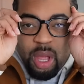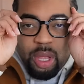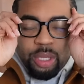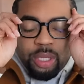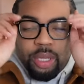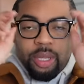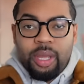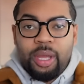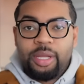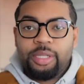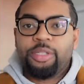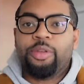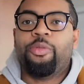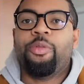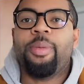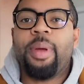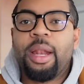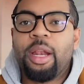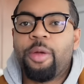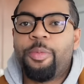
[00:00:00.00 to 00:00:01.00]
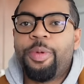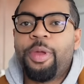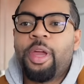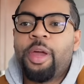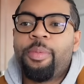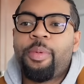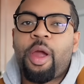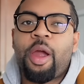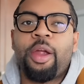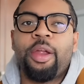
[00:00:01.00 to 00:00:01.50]
So yeah, so we about to go pick
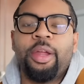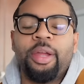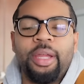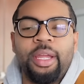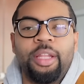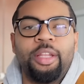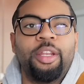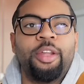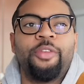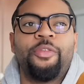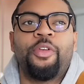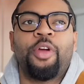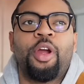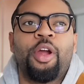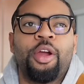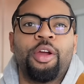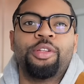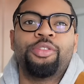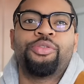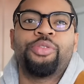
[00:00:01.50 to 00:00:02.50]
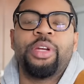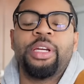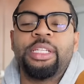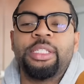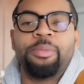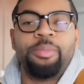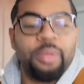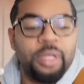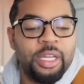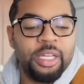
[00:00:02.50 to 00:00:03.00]
up Aria and look for her
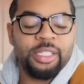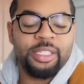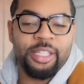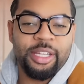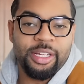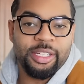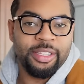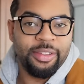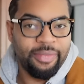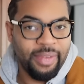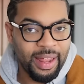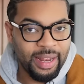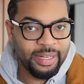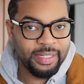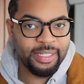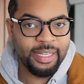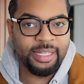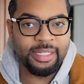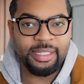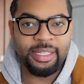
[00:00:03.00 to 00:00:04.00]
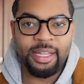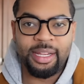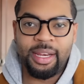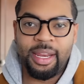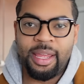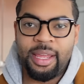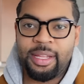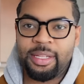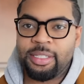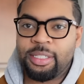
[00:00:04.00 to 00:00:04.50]
dress because there's a Valentine's Day
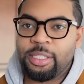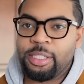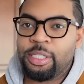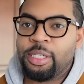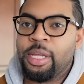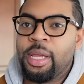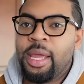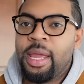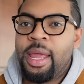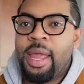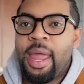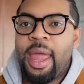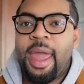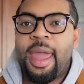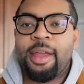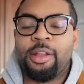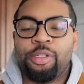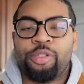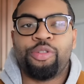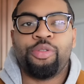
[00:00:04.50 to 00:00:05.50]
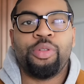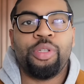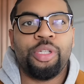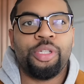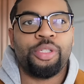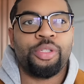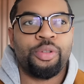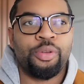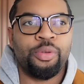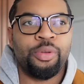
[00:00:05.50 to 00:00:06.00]
dance at Julia
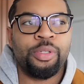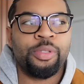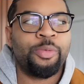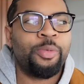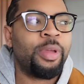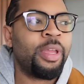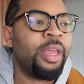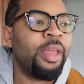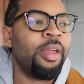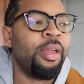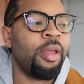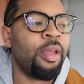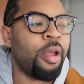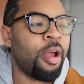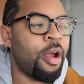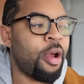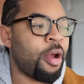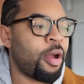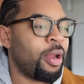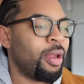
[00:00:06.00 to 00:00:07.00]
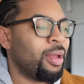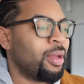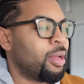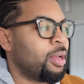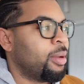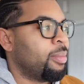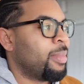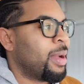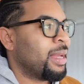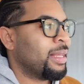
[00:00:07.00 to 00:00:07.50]
Scooter's weekend, and
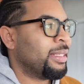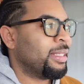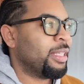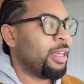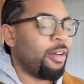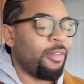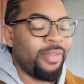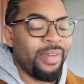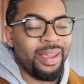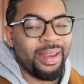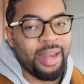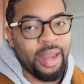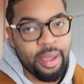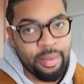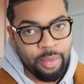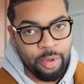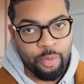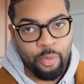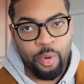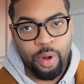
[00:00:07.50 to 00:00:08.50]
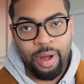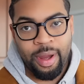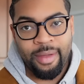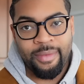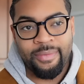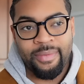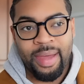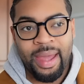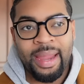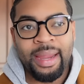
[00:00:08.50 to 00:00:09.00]
Aria, myself, and Damon were
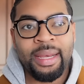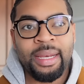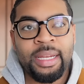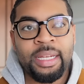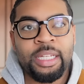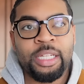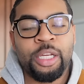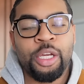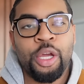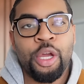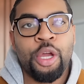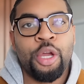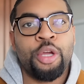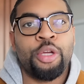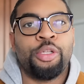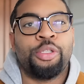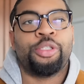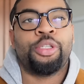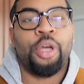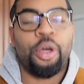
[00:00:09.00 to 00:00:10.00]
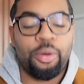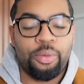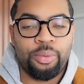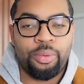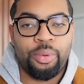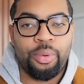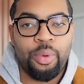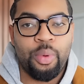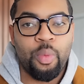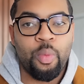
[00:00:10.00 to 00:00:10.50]
invited. So
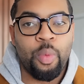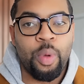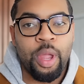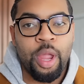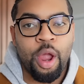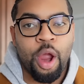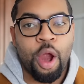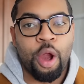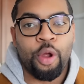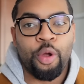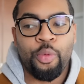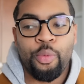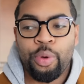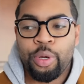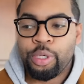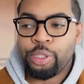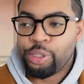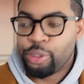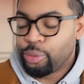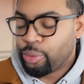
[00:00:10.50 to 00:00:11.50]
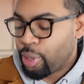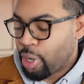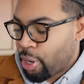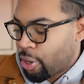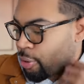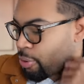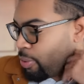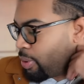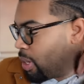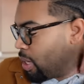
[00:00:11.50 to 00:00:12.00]
we are going to
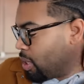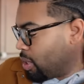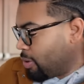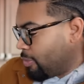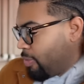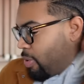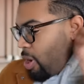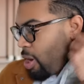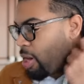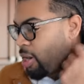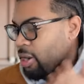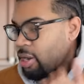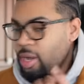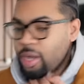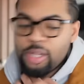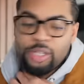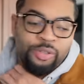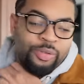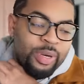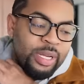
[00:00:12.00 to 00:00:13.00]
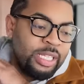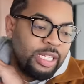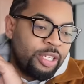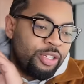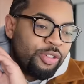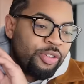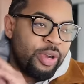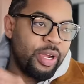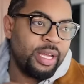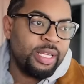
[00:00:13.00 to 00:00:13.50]
go and look for Aria a dressy
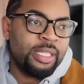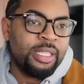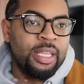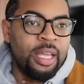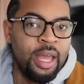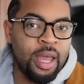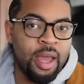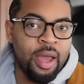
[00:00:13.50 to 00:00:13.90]
dress.